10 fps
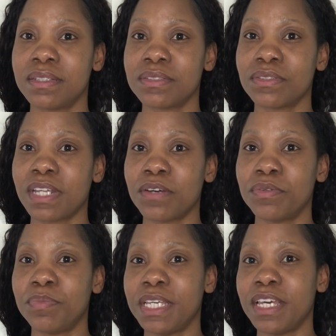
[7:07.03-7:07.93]
So that
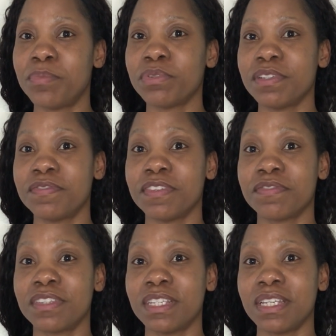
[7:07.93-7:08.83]
would be April the
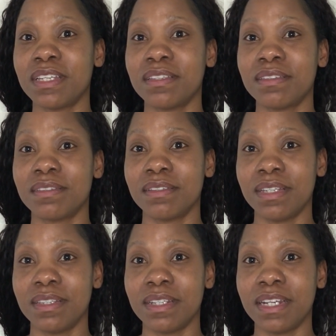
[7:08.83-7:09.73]
5th
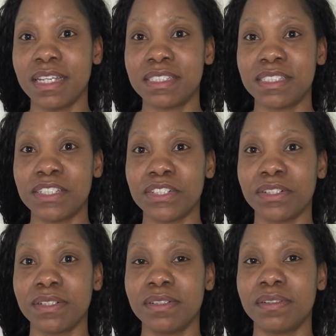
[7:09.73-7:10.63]
in the next
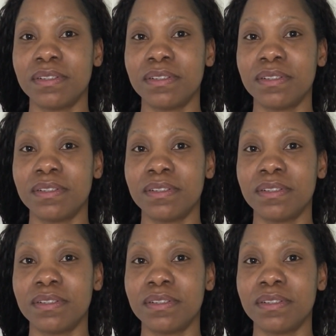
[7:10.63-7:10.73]
year.